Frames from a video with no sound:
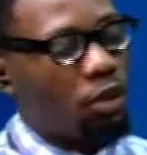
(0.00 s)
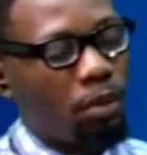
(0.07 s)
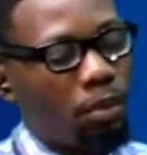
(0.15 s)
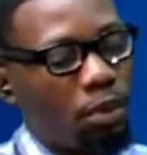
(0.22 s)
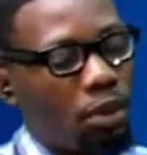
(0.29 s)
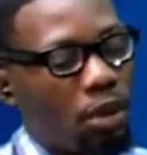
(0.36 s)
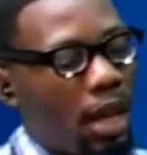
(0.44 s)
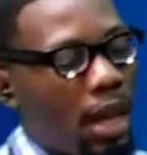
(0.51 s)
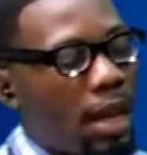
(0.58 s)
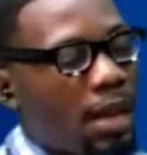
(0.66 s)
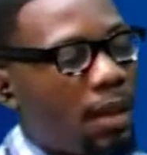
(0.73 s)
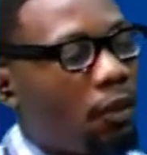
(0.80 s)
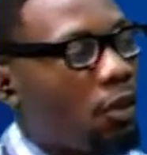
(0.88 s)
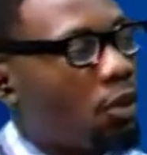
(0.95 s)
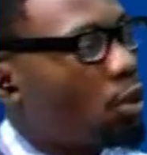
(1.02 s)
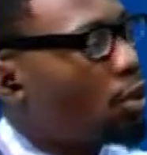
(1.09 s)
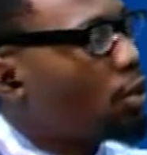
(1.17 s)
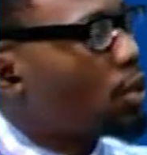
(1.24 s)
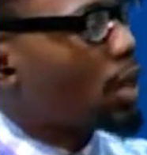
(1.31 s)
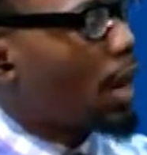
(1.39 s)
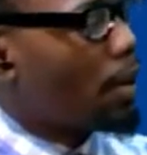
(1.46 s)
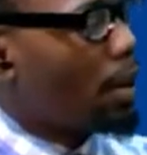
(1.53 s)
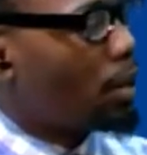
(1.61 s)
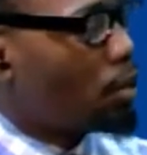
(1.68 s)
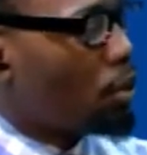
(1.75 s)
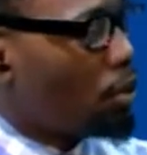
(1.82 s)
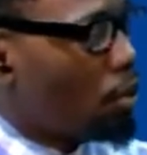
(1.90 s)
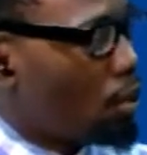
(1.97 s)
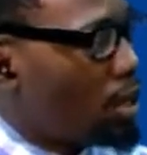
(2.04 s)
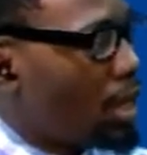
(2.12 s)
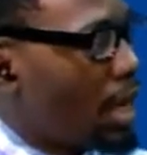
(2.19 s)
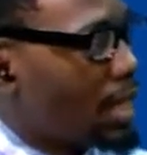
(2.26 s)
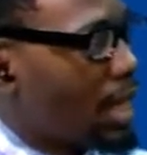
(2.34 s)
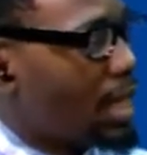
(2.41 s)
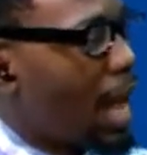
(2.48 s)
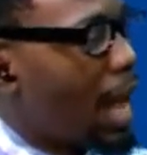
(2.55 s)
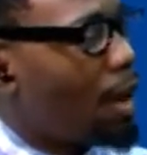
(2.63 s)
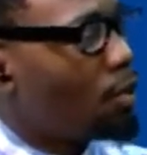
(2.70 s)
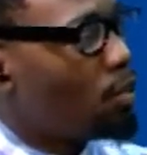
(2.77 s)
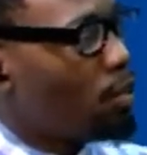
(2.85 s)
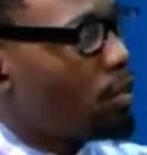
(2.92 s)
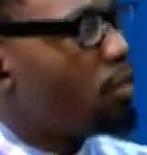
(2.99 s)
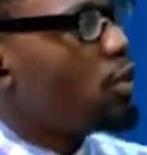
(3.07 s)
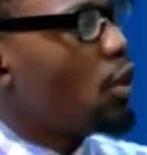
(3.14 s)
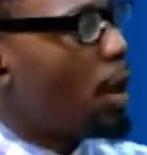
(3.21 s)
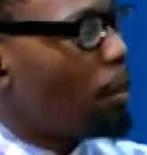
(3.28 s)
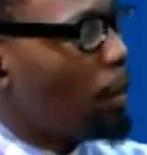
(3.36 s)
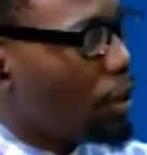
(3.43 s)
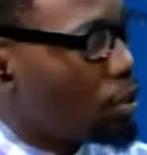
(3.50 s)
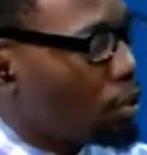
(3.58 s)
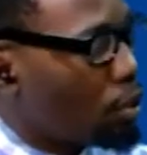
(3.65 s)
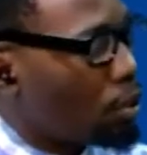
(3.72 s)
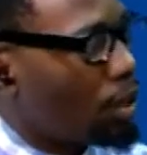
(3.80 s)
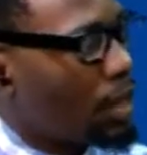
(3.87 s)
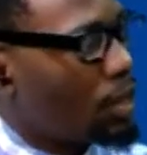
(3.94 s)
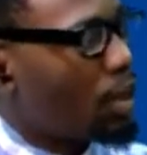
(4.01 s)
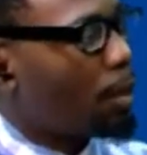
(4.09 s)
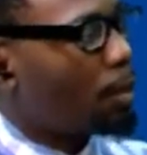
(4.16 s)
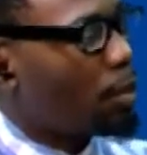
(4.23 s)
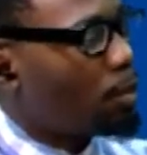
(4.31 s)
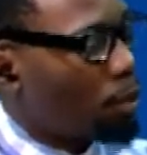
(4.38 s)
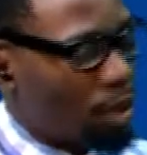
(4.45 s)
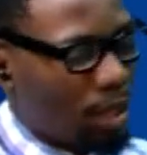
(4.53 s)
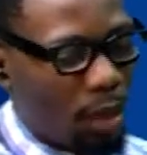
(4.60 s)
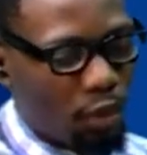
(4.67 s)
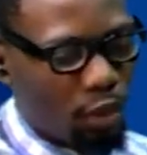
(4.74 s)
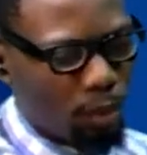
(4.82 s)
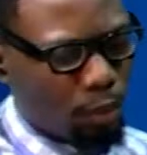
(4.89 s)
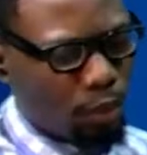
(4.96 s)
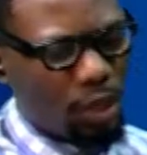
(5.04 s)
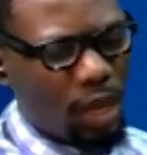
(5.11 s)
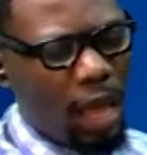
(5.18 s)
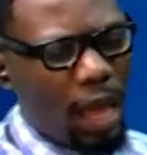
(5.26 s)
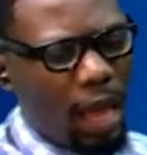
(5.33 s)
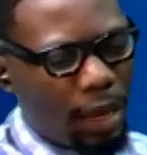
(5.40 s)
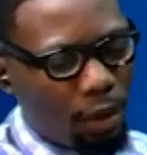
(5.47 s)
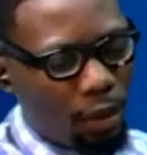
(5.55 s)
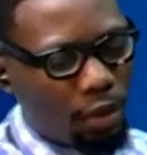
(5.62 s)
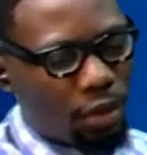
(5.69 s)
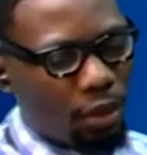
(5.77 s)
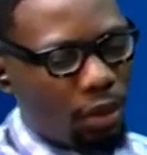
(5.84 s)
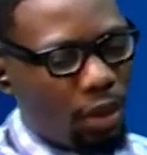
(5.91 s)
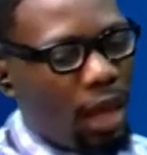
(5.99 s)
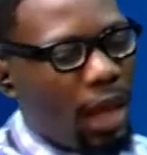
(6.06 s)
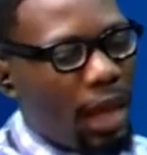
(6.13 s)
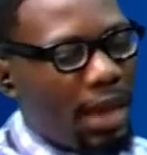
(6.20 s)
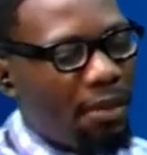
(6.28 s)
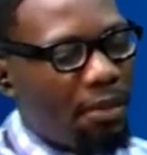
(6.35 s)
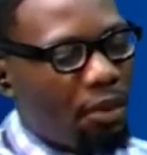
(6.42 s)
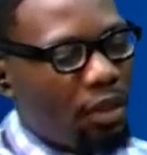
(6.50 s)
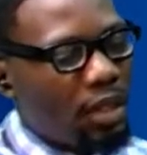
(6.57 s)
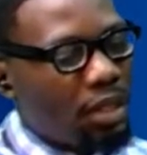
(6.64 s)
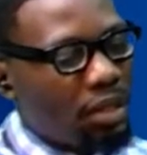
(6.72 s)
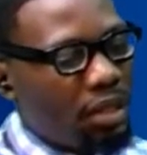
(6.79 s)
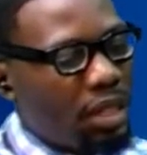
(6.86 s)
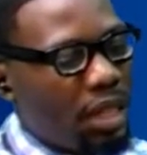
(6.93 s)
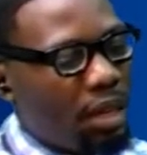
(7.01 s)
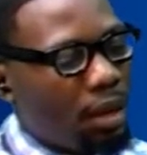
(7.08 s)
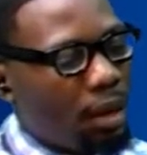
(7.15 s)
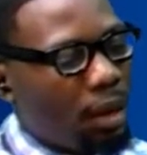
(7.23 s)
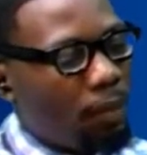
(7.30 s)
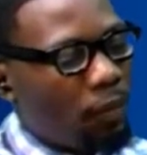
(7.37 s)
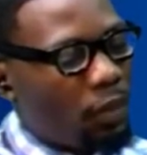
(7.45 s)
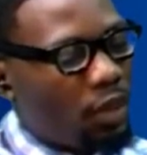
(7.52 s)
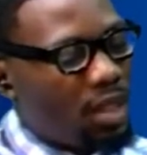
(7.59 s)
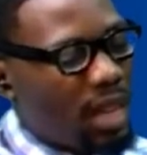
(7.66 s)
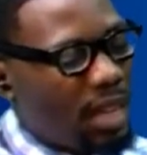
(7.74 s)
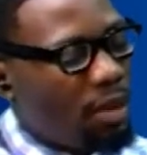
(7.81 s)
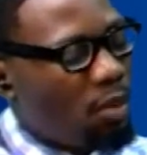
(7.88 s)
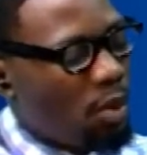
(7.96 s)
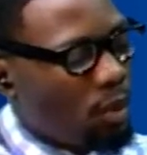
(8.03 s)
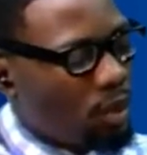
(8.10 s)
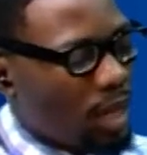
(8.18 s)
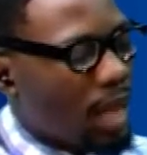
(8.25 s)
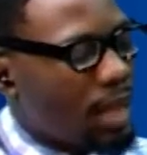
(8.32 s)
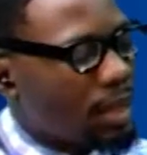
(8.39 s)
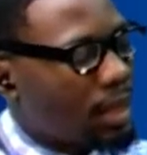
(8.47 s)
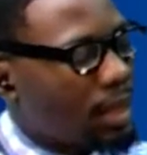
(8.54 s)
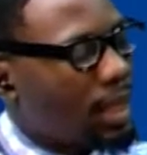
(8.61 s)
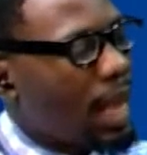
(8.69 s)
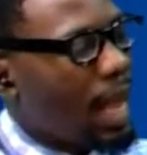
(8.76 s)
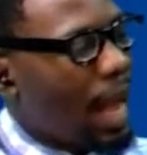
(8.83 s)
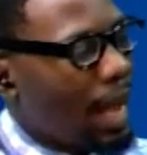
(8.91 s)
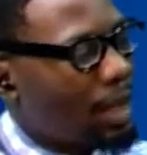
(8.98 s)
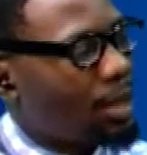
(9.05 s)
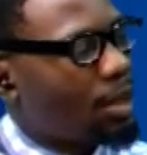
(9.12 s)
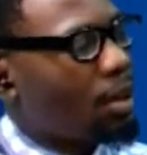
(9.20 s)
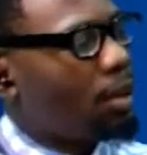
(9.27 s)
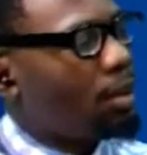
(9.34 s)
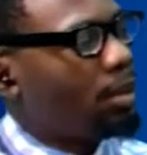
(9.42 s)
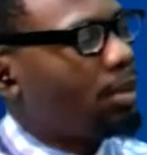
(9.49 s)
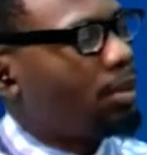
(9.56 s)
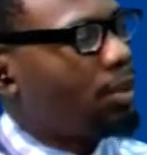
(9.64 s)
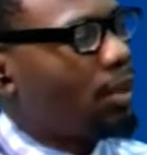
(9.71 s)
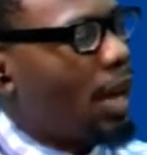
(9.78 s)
to book. If you don't carry out your duty as at how you are meant to do that, you are being brought down to book. And also, even in the real sense, the acts of